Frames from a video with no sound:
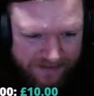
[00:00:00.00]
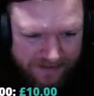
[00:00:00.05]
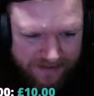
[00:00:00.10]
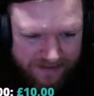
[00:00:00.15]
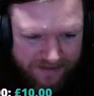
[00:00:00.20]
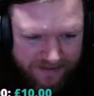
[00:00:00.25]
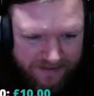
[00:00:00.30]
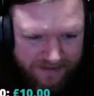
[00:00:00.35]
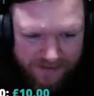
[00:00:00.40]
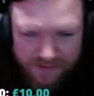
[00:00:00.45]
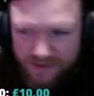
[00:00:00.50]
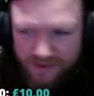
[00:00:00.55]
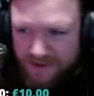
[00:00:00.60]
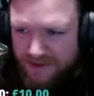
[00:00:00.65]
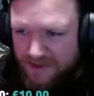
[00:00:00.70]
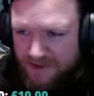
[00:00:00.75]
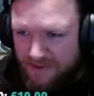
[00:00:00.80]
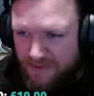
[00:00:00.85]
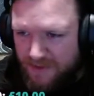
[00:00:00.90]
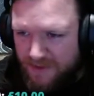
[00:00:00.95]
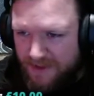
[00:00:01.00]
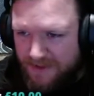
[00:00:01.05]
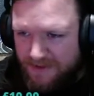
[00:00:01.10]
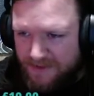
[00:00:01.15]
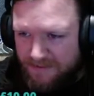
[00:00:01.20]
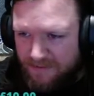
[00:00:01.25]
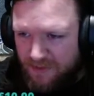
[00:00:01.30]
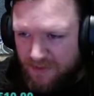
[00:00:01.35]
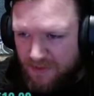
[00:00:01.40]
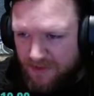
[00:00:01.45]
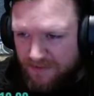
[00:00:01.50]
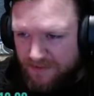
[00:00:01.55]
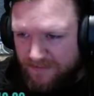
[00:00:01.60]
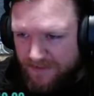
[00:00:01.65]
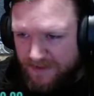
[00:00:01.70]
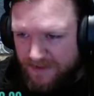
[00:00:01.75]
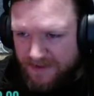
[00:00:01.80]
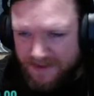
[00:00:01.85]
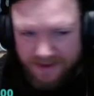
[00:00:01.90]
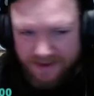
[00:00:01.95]
Destroyers aren't quite as important,
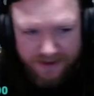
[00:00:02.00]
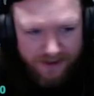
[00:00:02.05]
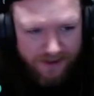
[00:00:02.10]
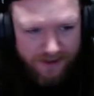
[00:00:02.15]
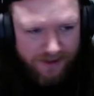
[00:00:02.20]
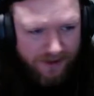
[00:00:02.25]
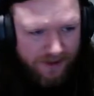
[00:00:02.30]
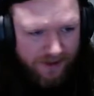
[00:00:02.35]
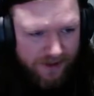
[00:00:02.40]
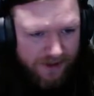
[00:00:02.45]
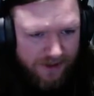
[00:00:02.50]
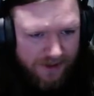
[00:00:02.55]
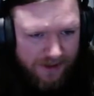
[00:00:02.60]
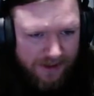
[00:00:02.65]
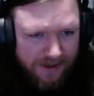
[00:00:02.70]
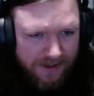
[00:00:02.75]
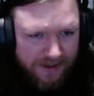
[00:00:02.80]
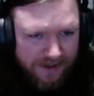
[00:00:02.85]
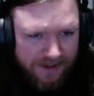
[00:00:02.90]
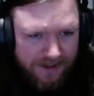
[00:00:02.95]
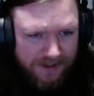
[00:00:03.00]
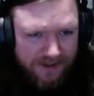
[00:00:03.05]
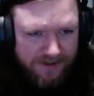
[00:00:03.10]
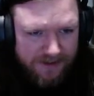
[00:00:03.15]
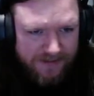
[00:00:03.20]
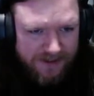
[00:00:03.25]
but still need to be